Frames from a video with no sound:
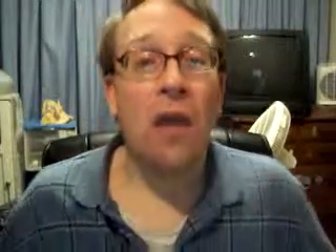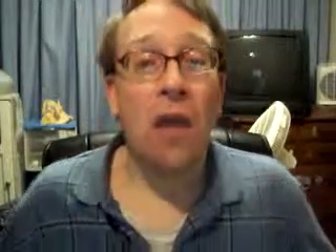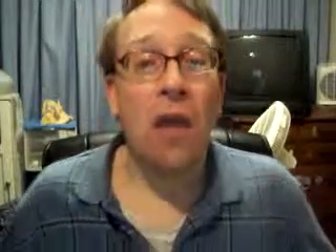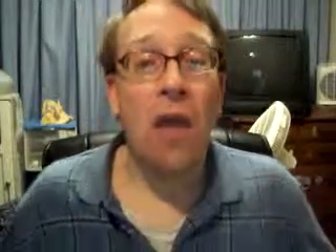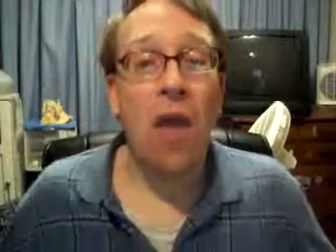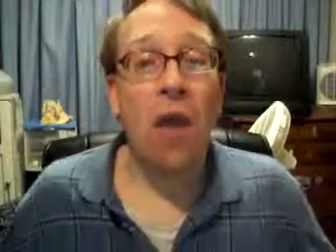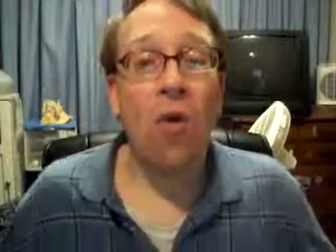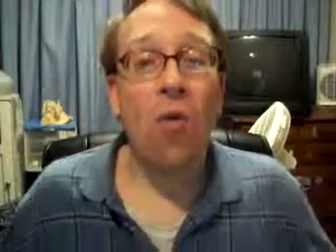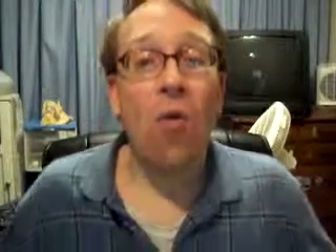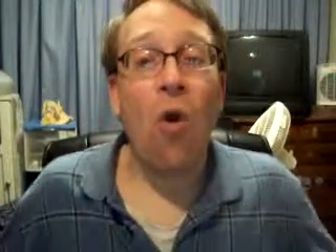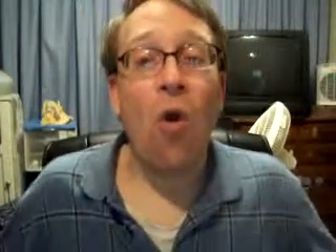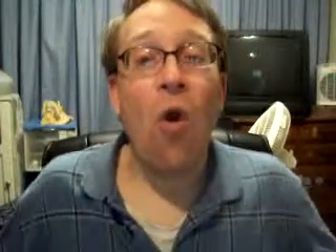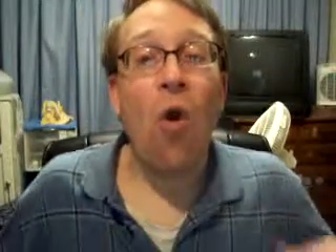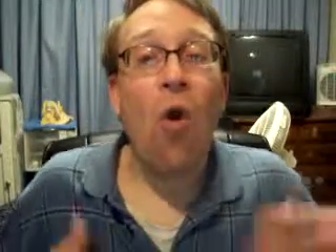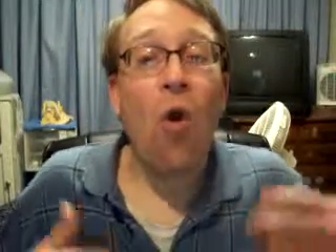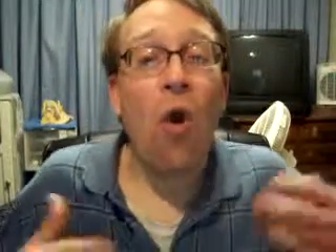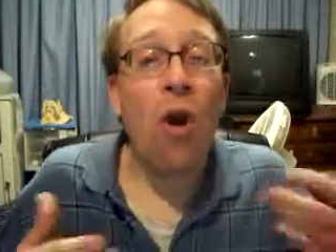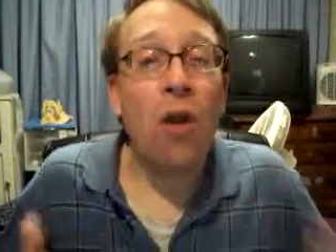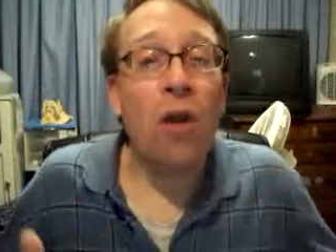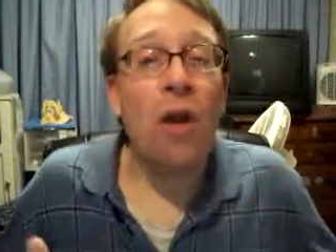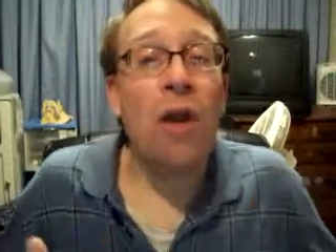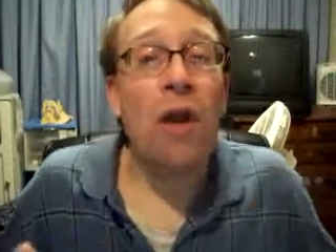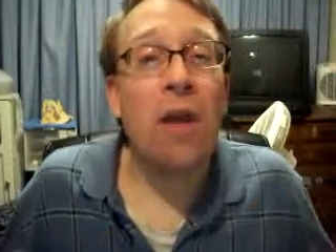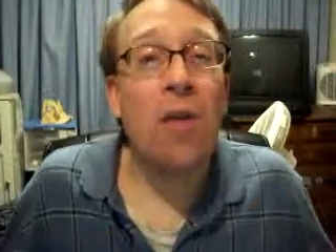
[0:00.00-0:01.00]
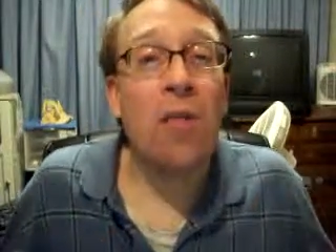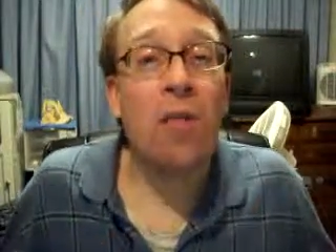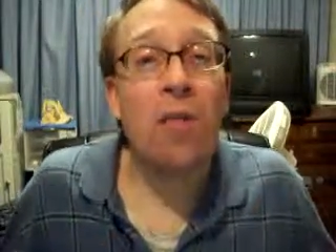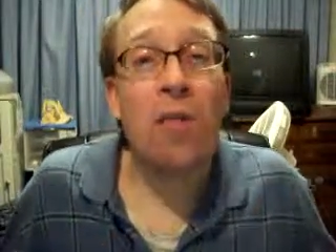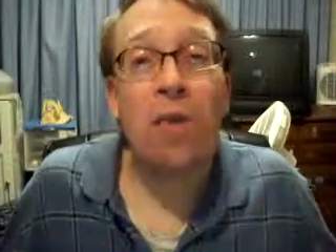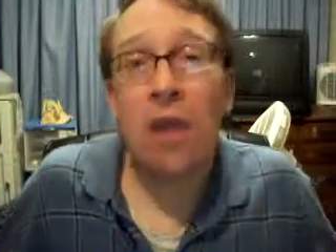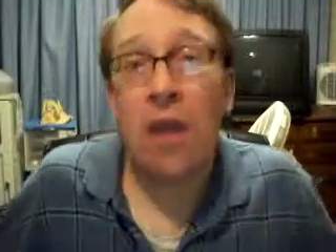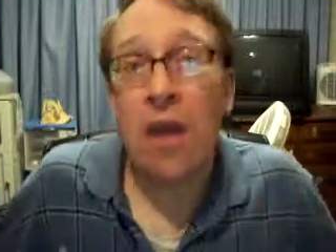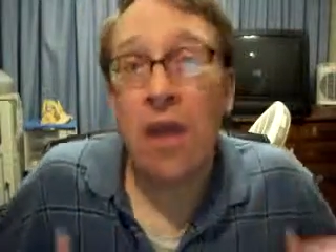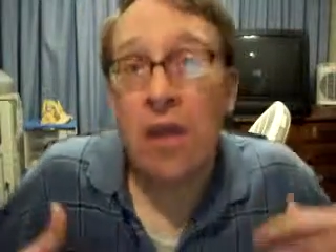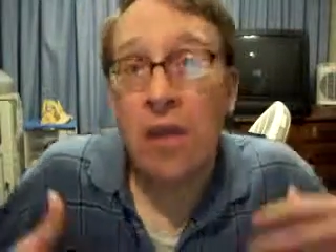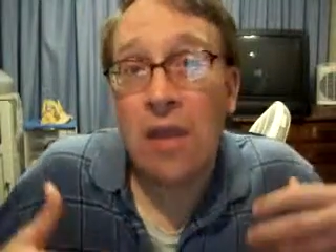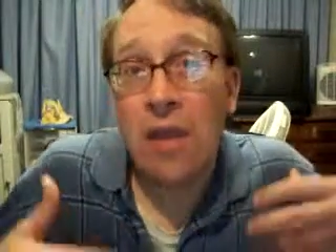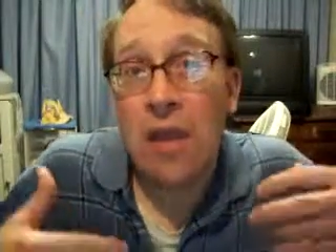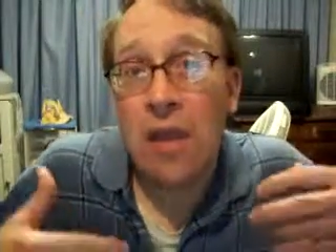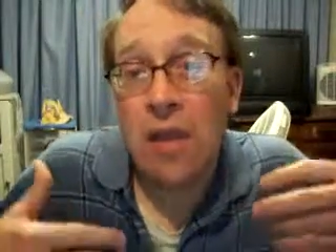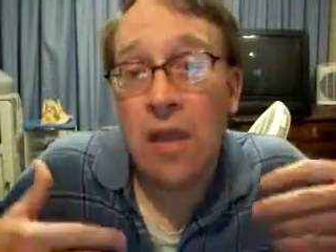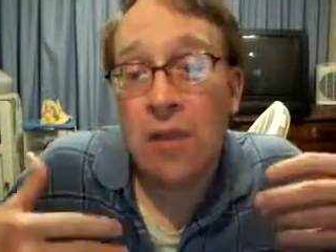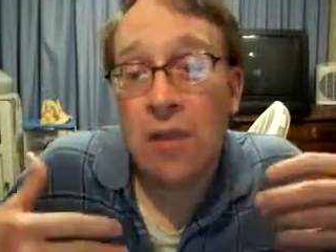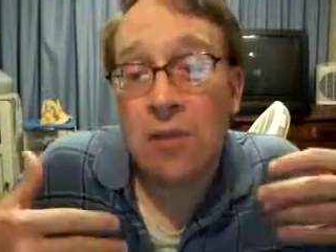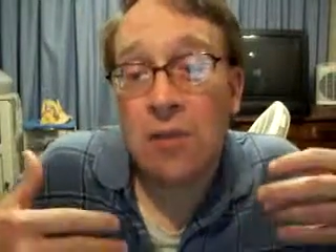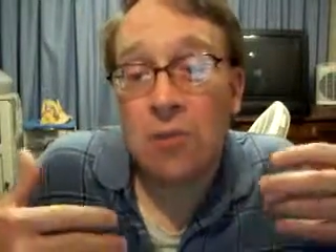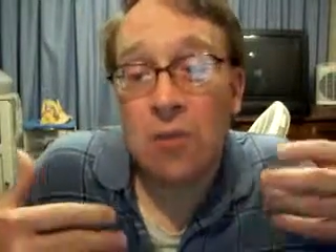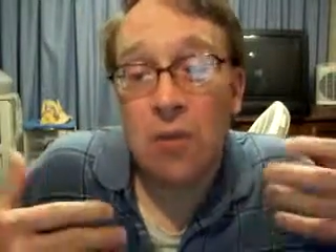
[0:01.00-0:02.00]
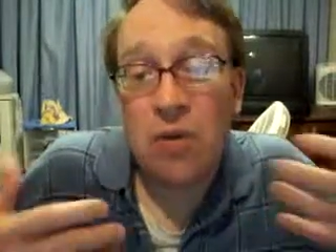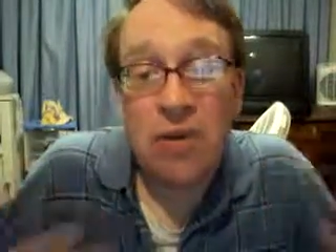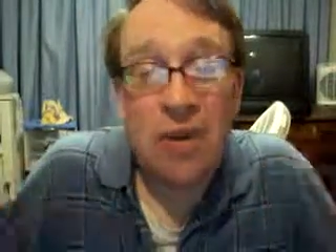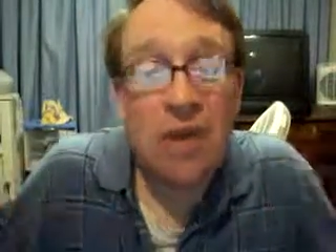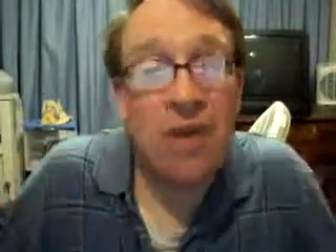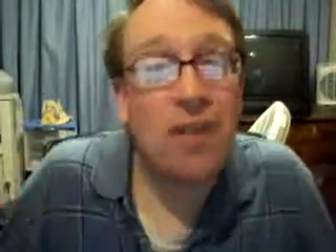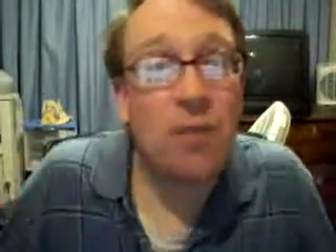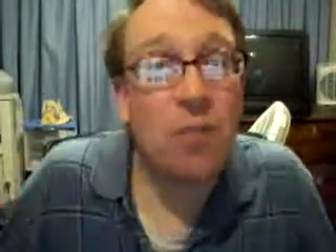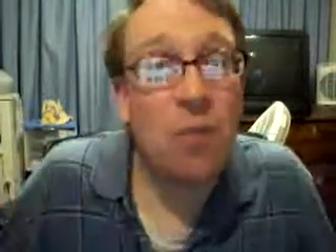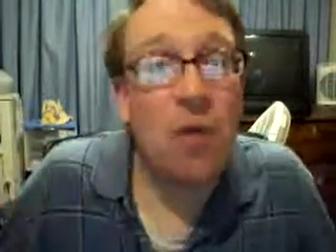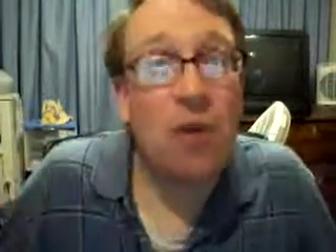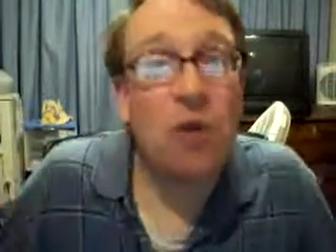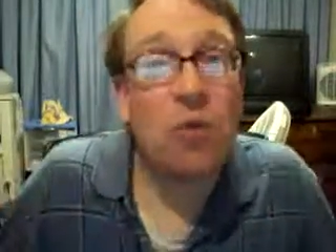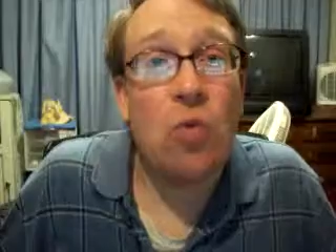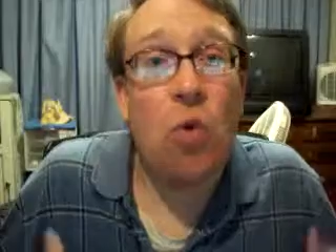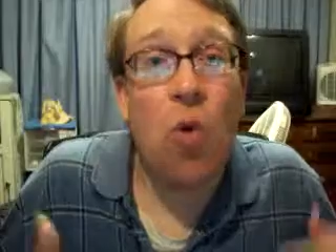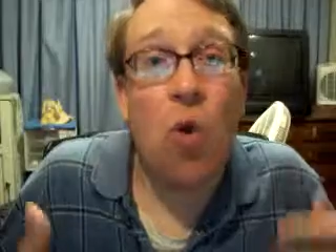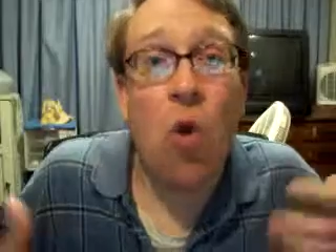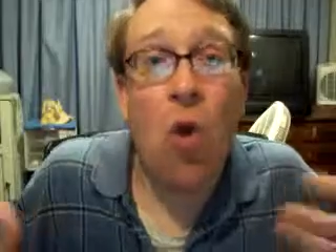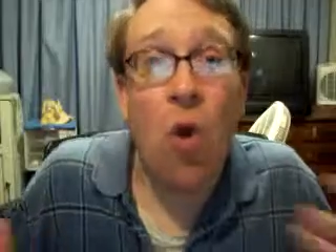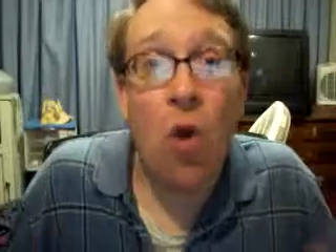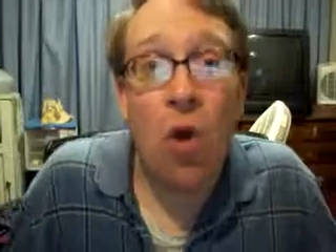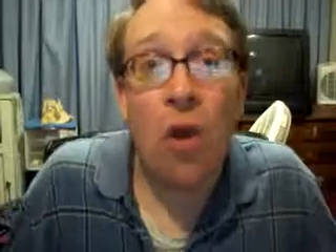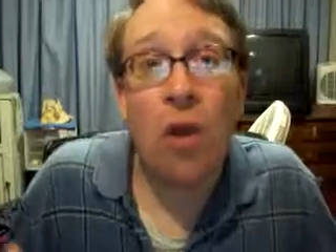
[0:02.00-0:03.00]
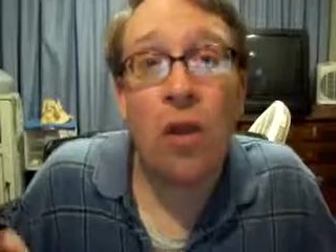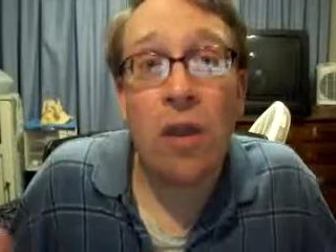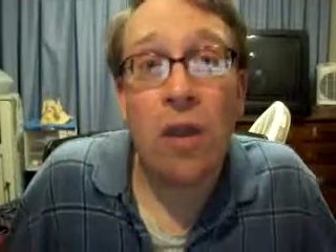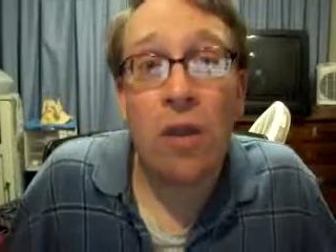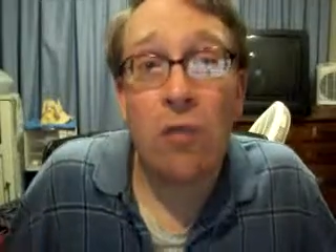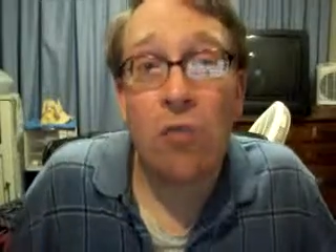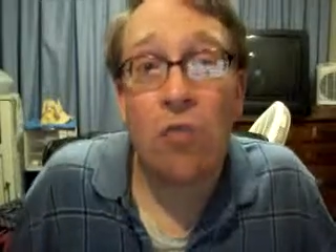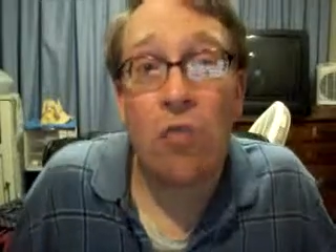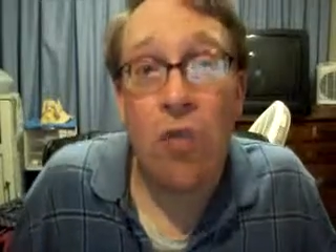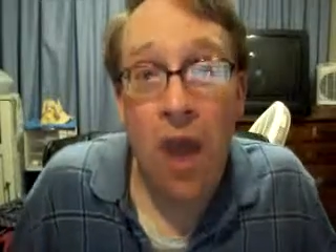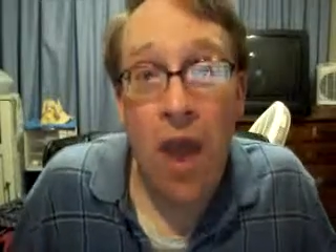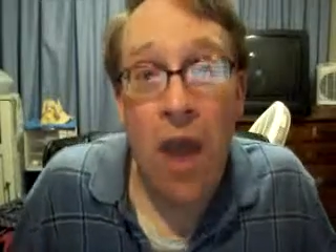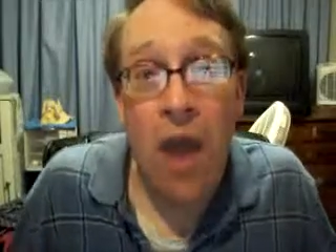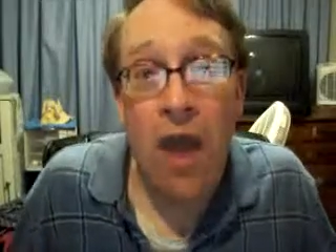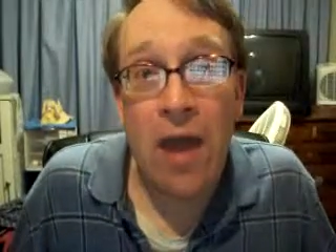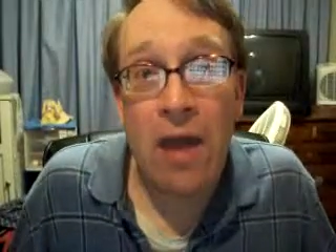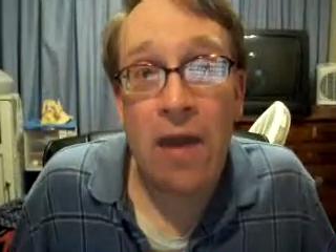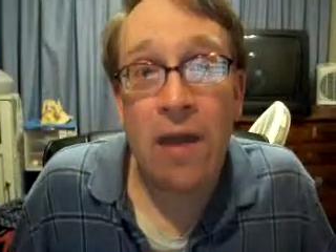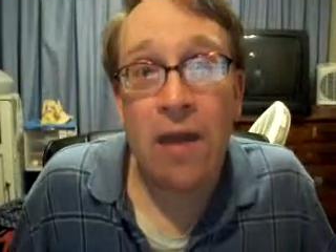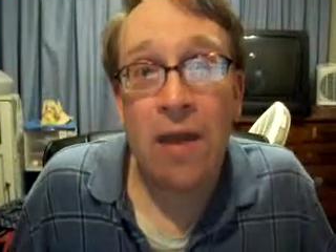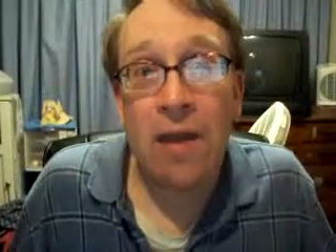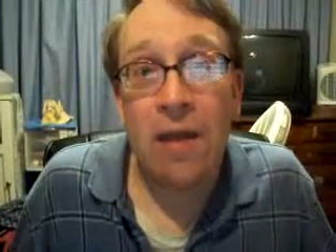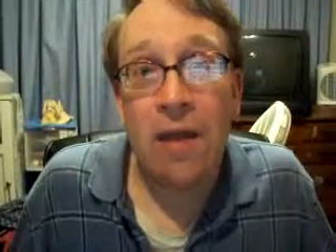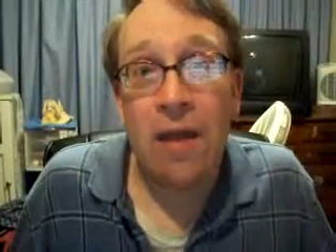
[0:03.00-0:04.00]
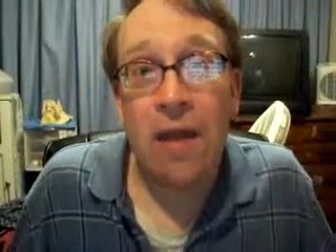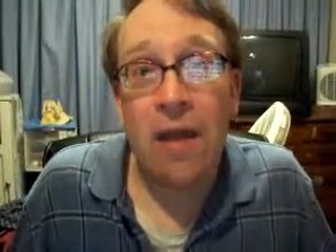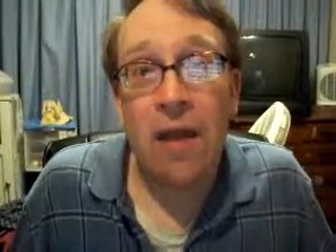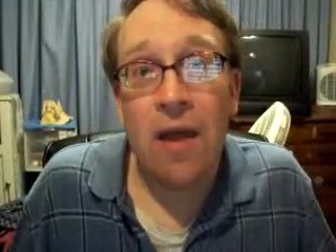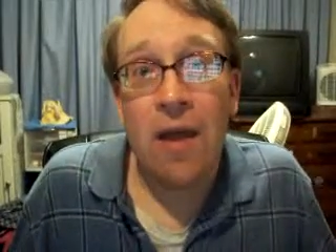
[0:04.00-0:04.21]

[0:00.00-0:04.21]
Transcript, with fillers: they were orally, the, these participants were orally read